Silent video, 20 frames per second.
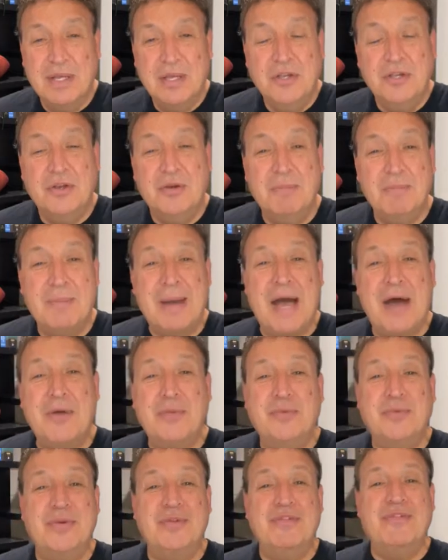Your
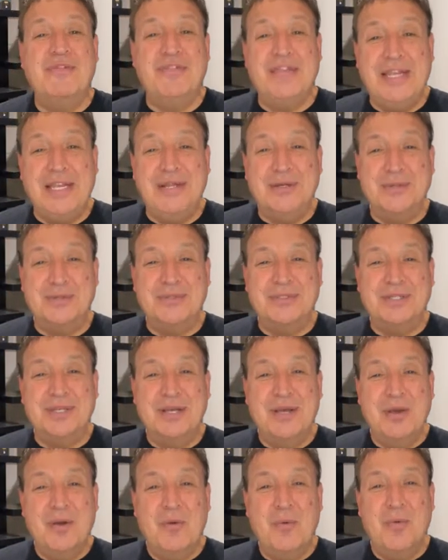mouth reveals
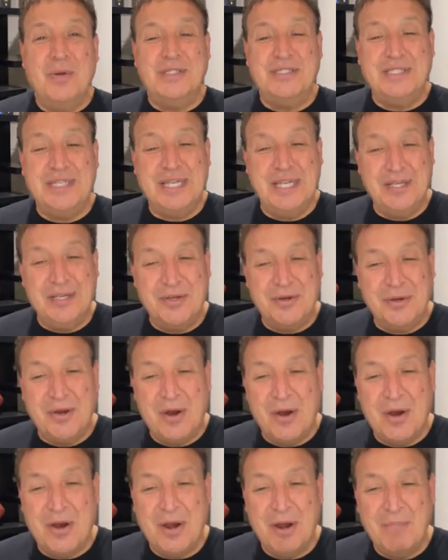what's in your
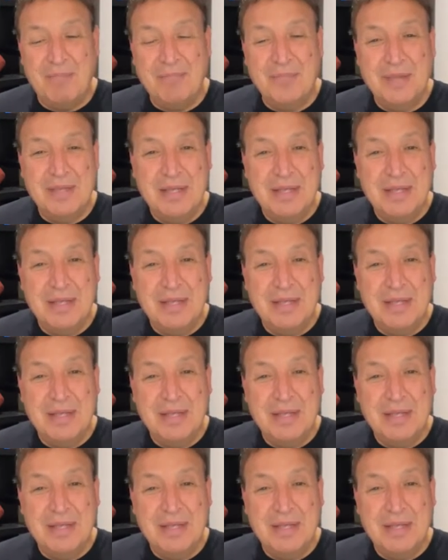heart.